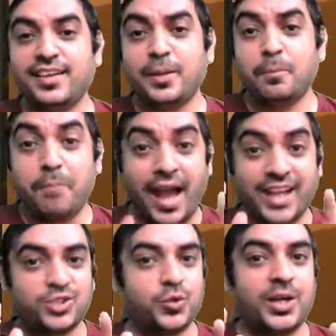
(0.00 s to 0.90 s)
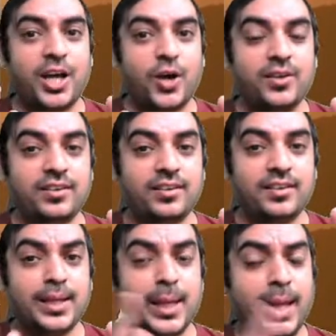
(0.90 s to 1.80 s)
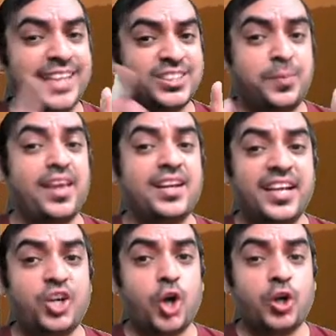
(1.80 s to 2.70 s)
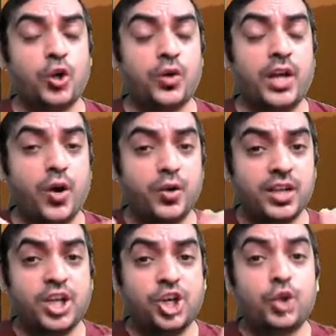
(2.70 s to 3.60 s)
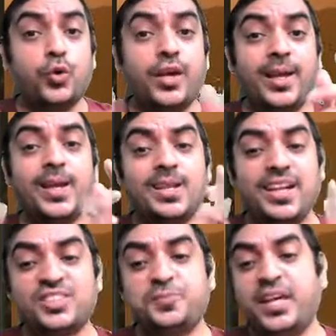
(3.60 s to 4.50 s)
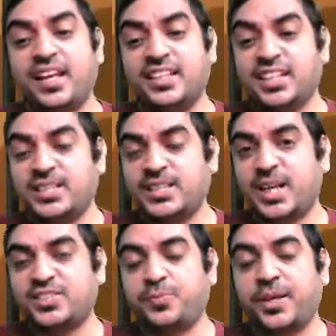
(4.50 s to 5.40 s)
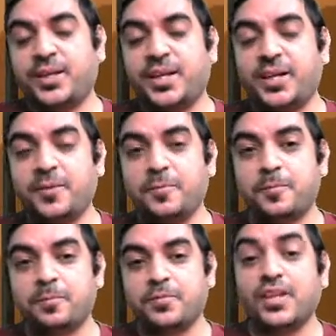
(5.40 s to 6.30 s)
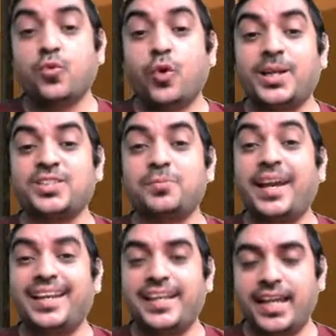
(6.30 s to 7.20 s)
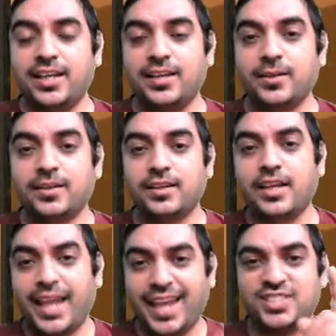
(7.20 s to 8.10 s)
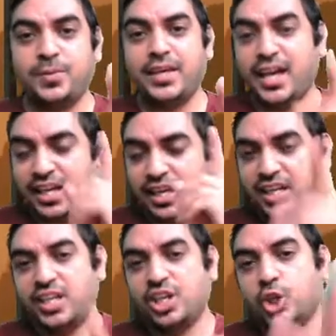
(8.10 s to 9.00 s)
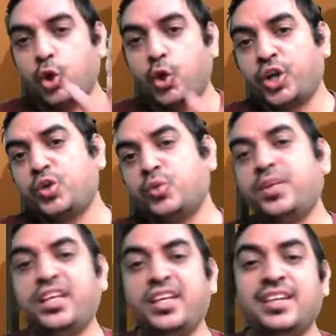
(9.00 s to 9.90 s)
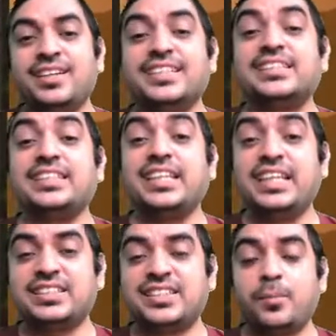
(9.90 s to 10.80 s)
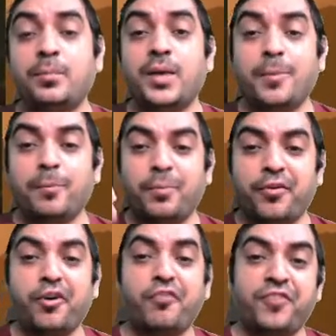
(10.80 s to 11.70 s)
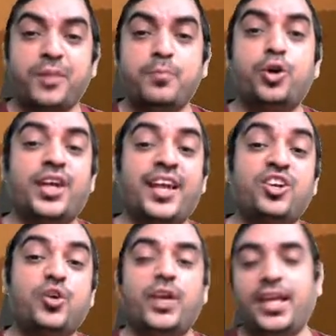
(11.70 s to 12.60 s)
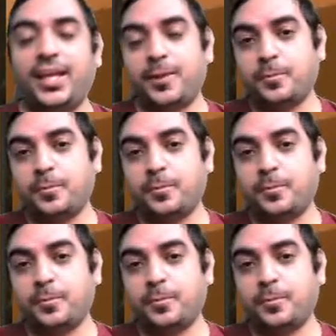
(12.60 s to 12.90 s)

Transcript: Banks were down, SBI did not go down. Today, SBI results are expected. What is my take? SBI going to be seeing some profit booking today.